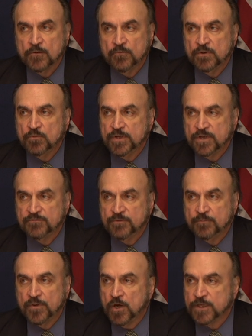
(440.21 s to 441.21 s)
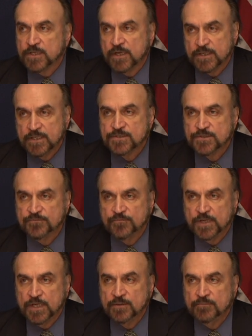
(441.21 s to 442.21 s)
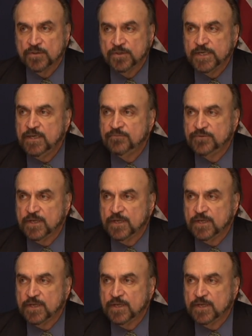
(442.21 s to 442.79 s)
We wouldn't have embarked on this if we didn't believe